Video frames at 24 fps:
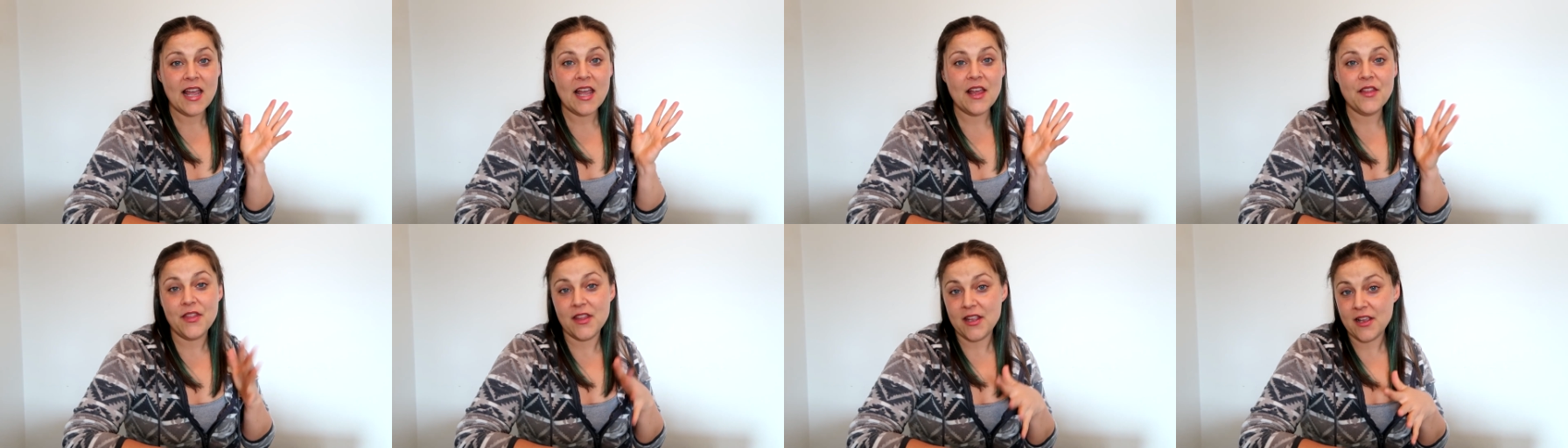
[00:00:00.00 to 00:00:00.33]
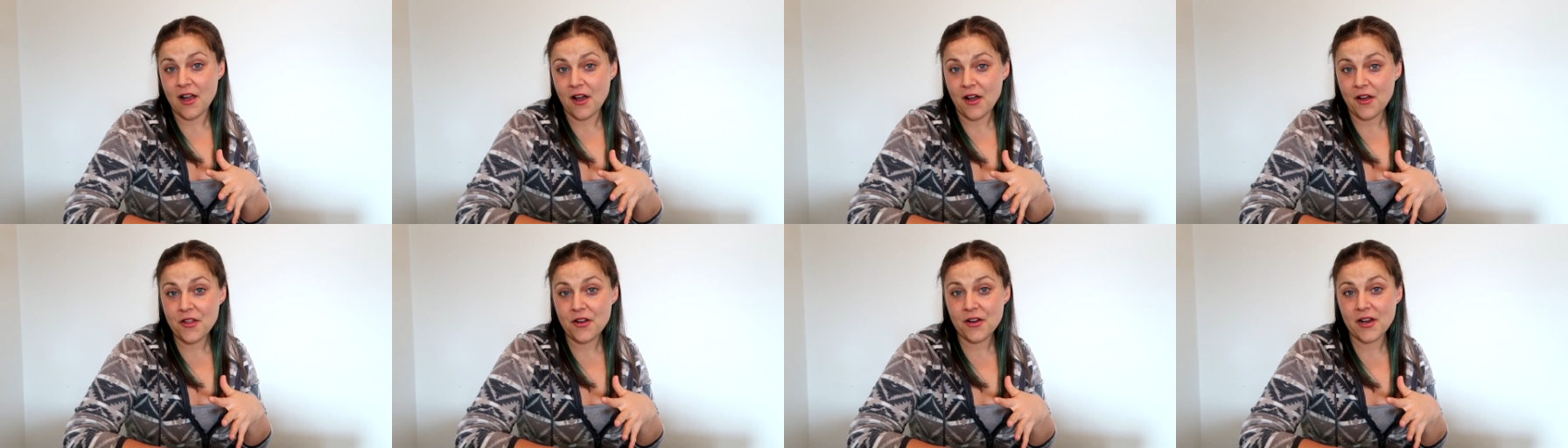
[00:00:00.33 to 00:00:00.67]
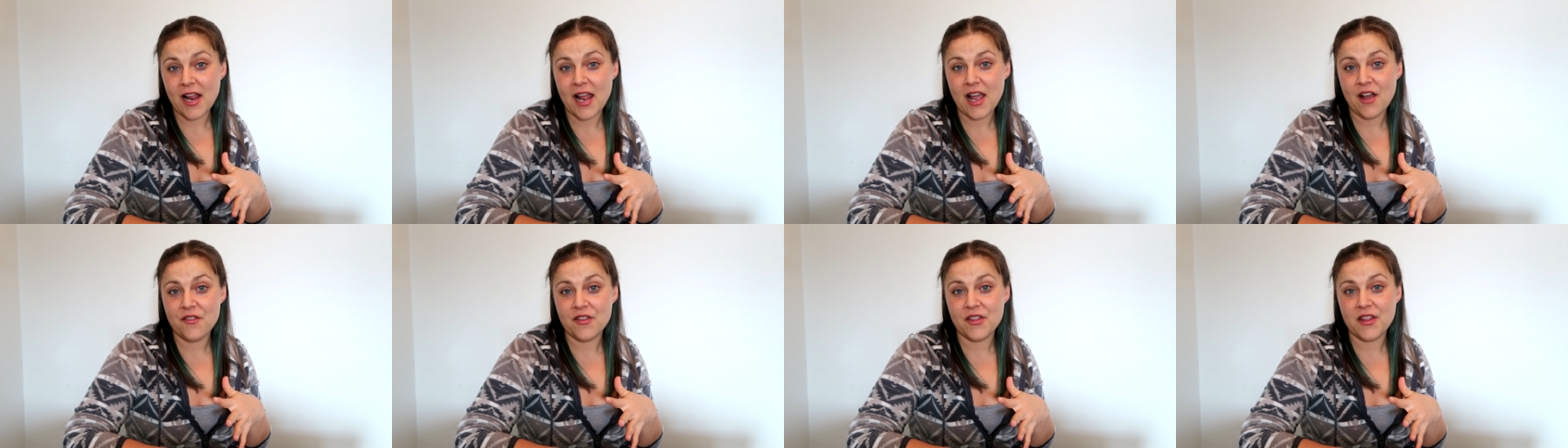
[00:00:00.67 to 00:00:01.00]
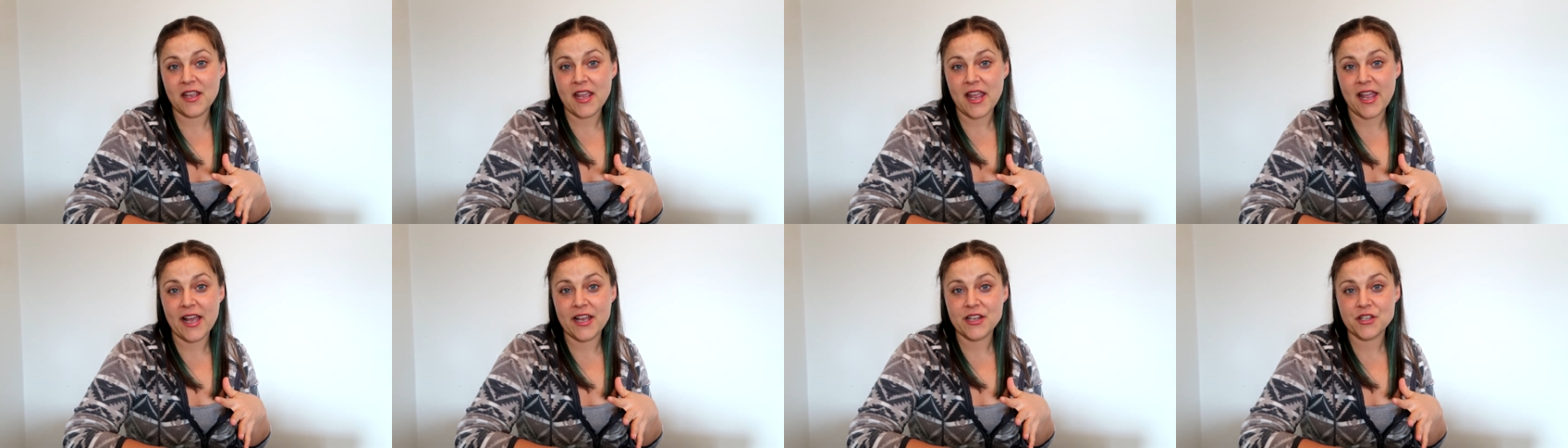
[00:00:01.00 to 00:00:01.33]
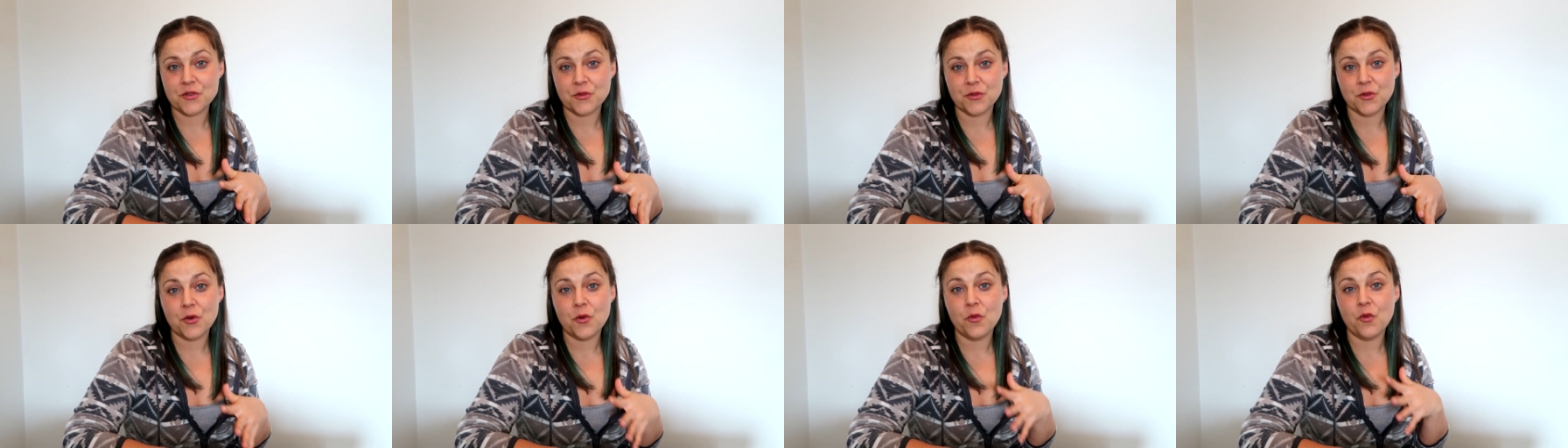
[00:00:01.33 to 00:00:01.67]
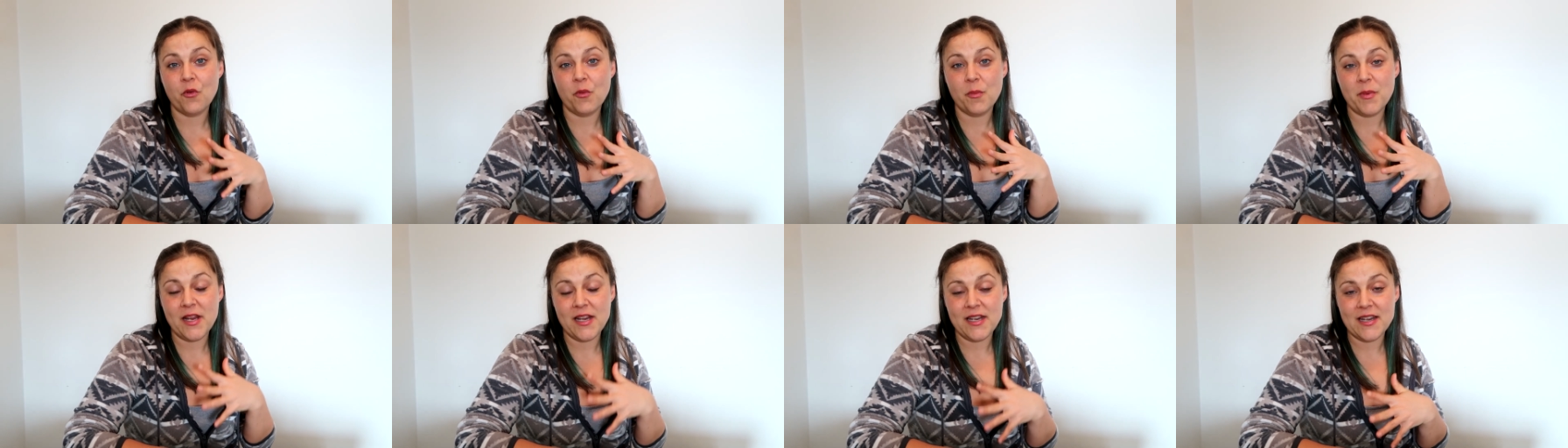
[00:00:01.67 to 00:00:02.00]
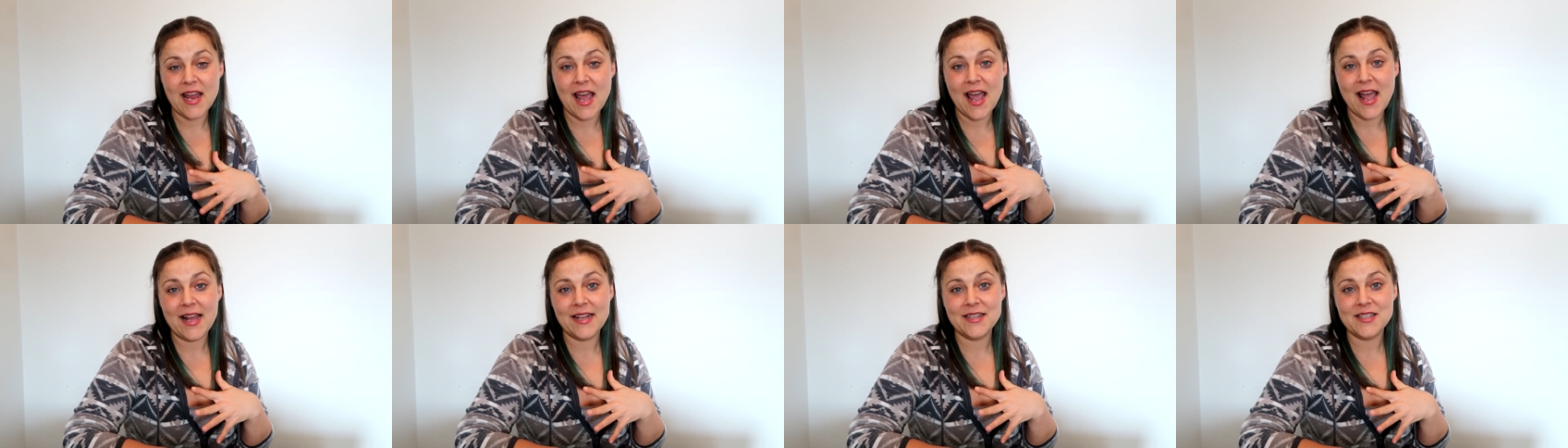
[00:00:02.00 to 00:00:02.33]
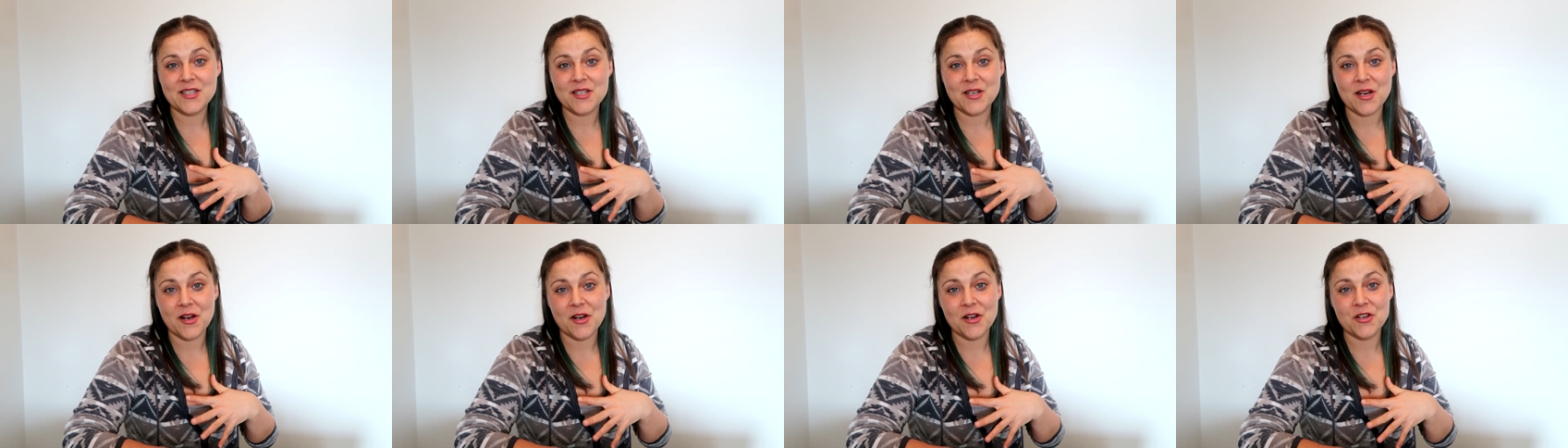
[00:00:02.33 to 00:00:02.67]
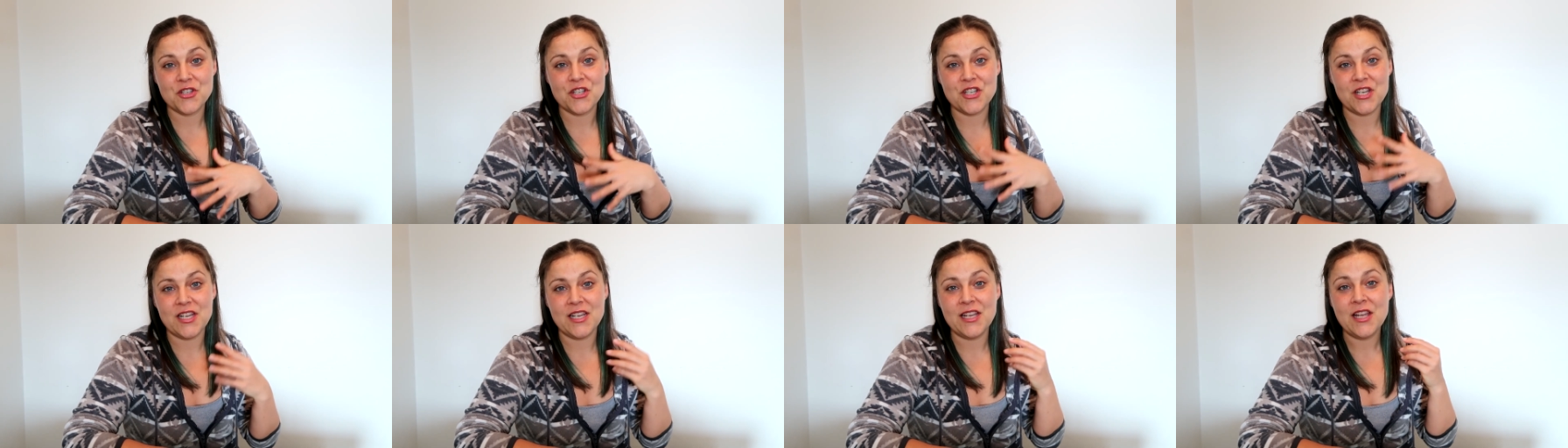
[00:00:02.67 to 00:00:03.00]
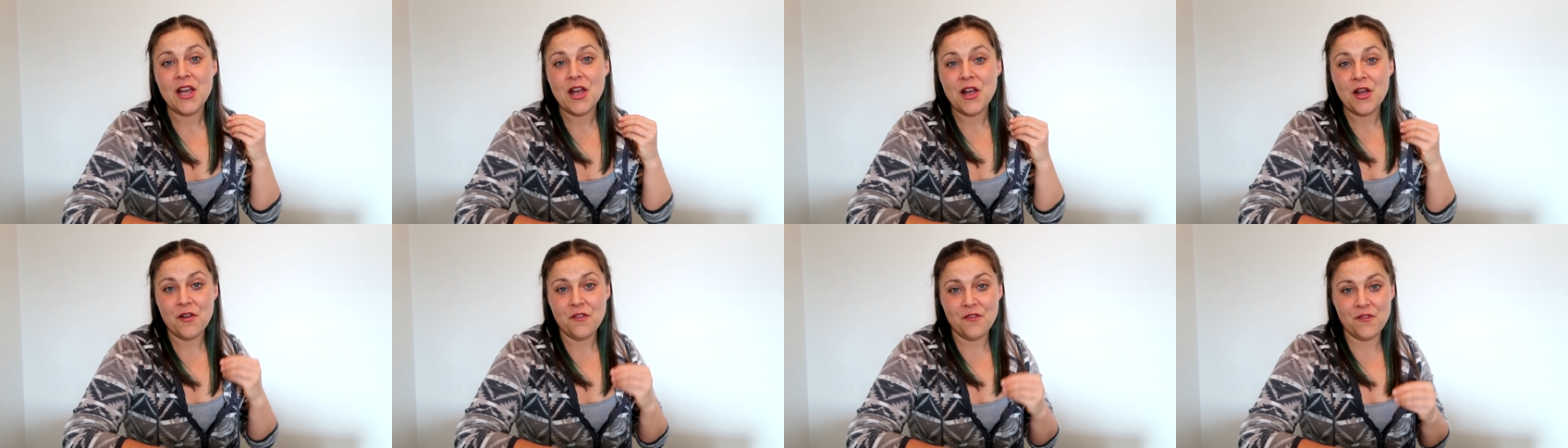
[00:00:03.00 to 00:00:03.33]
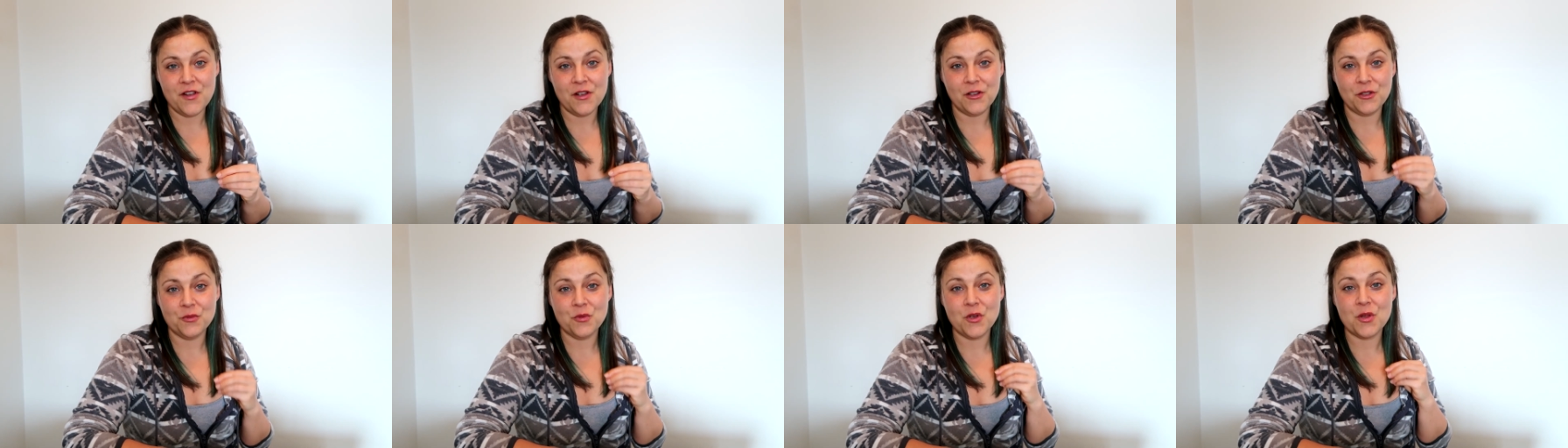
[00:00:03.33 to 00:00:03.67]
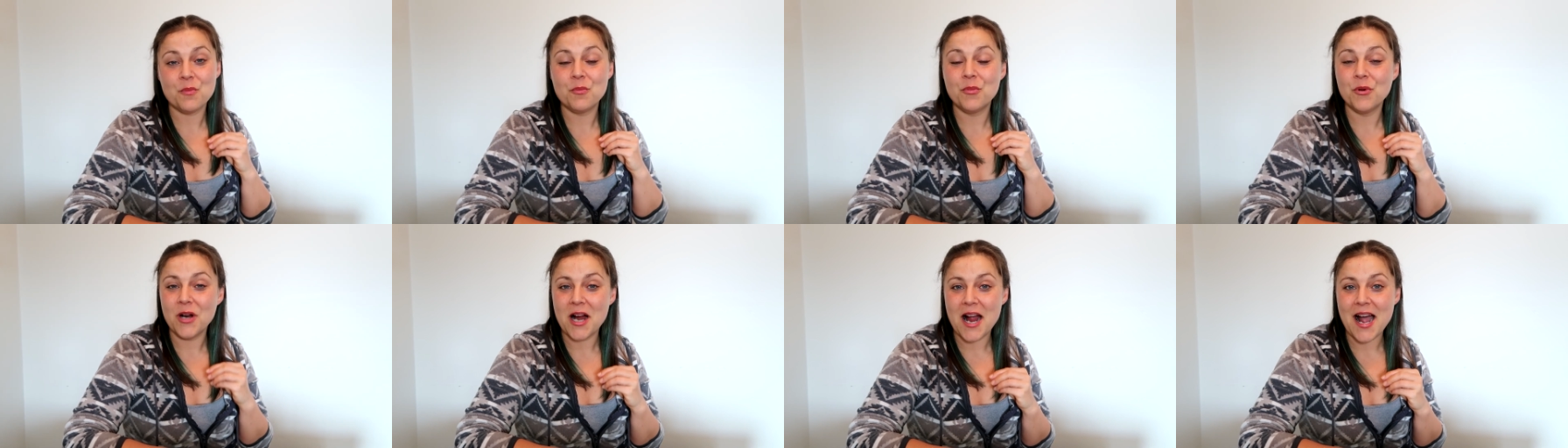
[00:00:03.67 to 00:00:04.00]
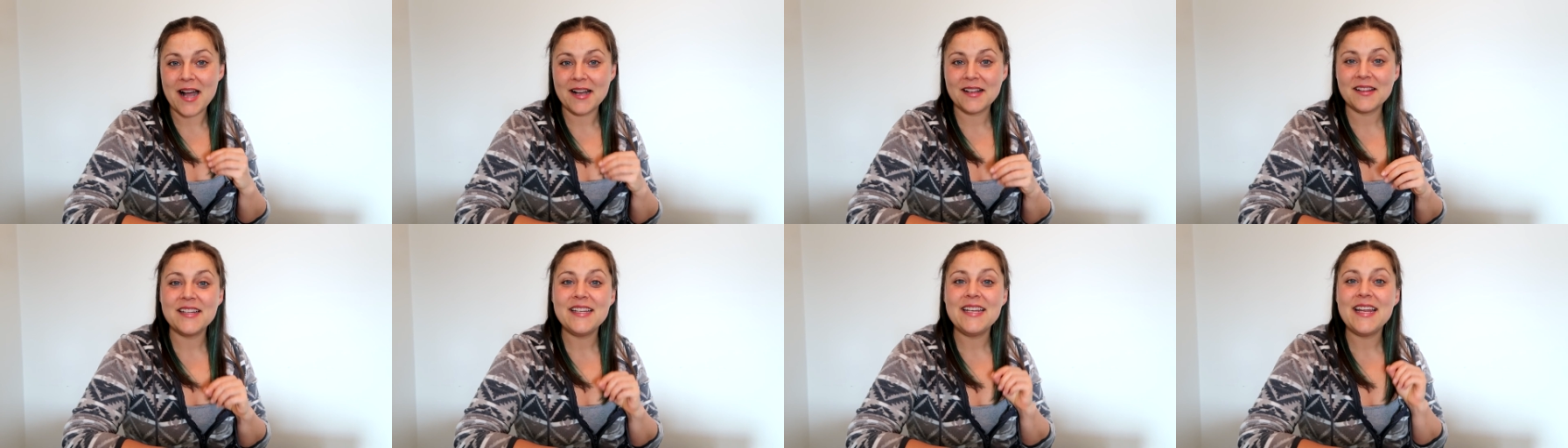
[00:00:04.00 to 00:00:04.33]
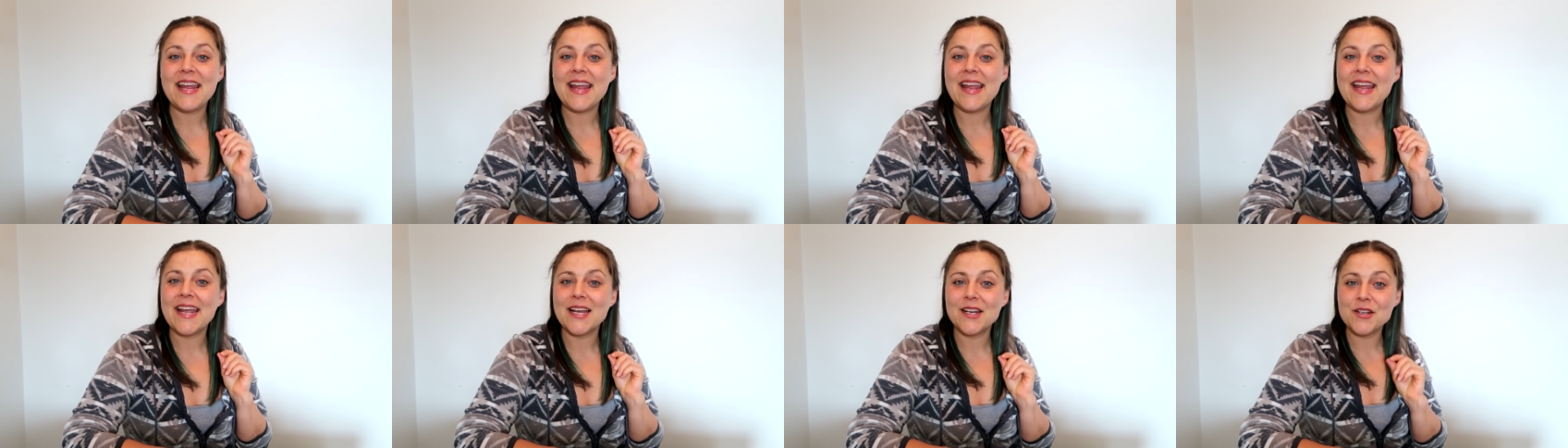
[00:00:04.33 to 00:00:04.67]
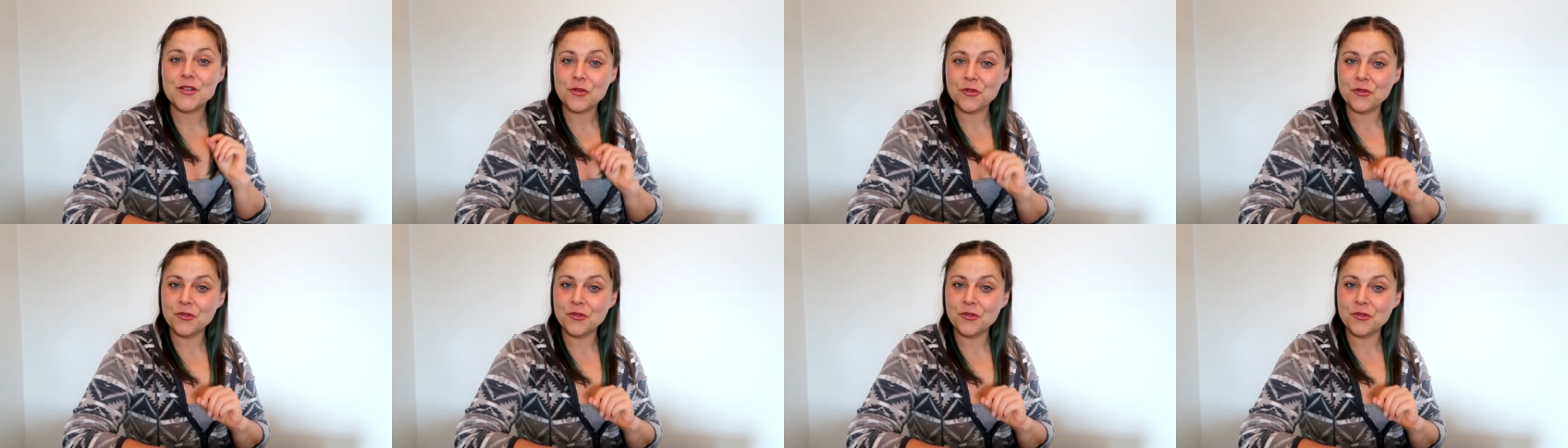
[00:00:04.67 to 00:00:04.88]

and the other half of the casserole will be non-starchy, filled with broccoli and